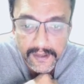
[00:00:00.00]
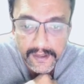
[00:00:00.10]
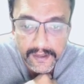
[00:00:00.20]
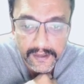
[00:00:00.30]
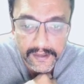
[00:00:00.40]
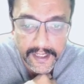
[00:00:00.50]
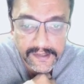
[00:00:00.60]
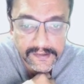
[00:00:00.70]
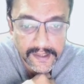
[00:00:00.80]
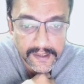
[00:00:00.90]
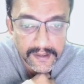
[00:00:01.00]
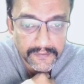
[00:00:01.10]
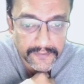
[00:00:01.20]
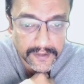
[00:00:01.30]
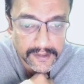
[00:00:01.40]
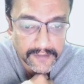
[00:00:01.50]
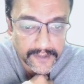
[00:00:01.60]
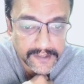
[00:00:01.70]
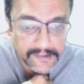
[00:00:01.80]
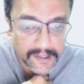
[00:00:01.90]
The next tier at the 5
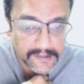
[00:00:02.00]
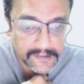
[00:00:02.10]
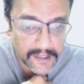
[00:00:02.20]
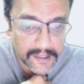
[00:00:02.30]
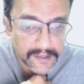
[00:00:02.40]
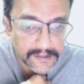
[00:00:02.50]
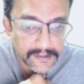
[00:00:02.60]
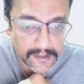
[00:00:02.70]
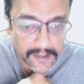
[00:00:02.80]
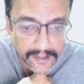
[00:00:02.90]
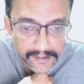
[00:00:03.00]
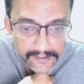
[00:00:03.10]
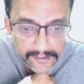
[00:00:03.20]
stars era Journey